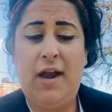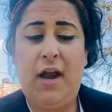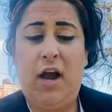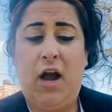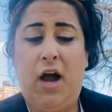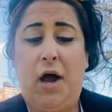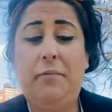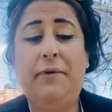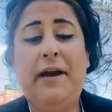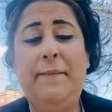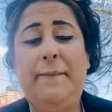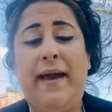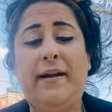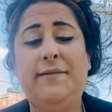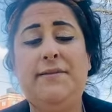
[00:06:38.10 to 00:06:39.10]
I'll bring it
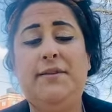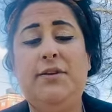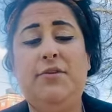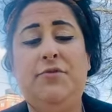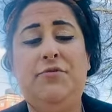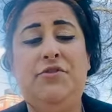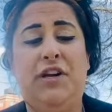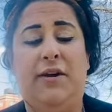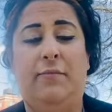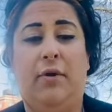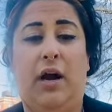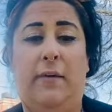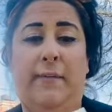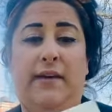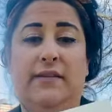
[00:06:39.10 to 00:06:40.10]
back soon, Jane
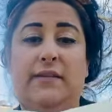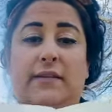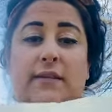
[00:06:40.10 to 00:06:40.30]
promised.